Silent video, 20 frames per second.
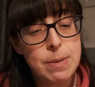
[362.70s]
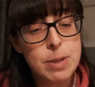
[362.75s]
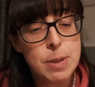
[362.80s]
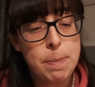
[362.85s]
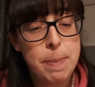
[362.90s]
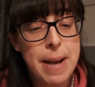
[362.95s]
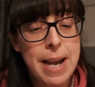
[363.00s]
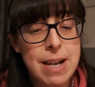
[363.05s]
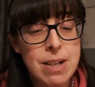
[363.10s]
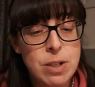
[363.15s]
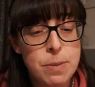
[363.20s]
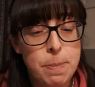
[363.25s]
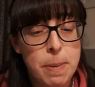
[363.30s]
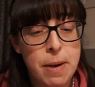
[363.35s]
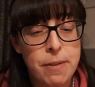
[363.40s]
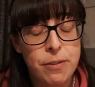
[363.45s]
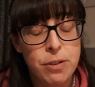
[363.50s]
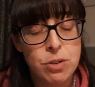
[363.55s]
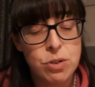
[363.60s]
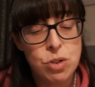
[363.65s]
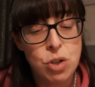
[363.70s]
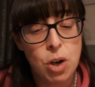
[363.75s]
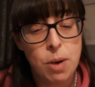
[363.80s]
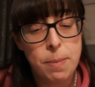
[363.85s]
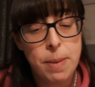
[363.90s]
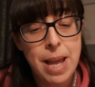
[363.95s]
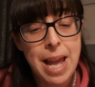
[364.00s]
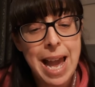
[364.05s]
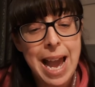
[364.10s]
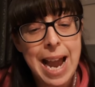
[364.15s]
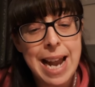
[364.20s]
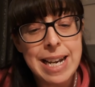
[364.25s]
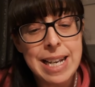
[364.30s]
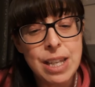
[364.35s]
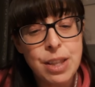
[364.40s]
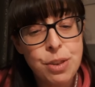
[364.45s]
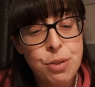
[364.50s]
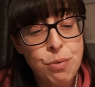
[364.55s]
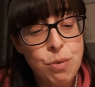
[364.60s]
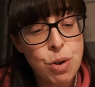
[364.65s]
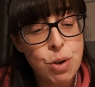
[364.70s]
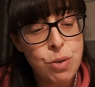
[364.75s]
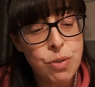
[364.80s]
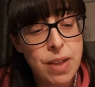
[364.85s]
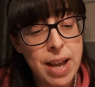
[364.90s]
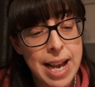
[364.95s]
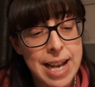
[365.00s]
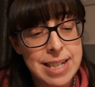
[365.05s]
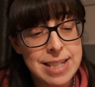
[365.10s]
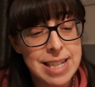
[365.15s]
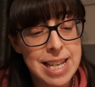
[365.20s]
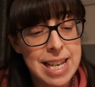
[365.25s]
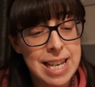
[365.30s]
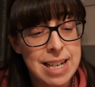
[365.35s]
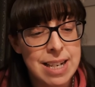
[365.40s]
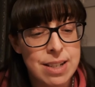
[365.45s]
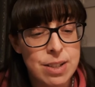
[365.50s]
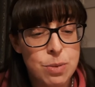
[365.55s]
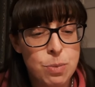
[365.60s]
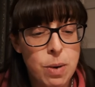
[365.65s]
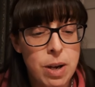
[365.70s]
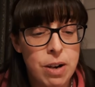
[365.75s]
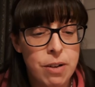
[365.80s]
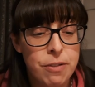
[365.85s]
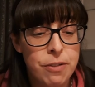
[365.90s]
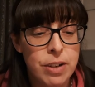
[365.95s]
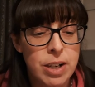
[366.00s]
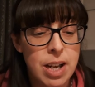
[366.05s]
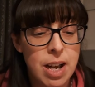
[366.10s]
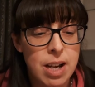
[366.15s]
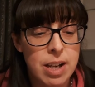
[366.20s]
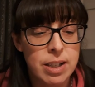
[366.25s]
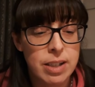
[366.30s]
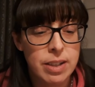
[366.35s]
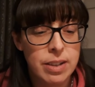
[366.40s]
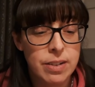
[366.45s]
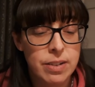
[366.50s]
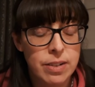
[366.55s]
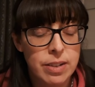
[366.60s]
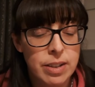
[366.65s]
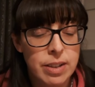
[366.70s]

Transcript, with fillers: was a powder puff on top, and he threw that in as well for luck.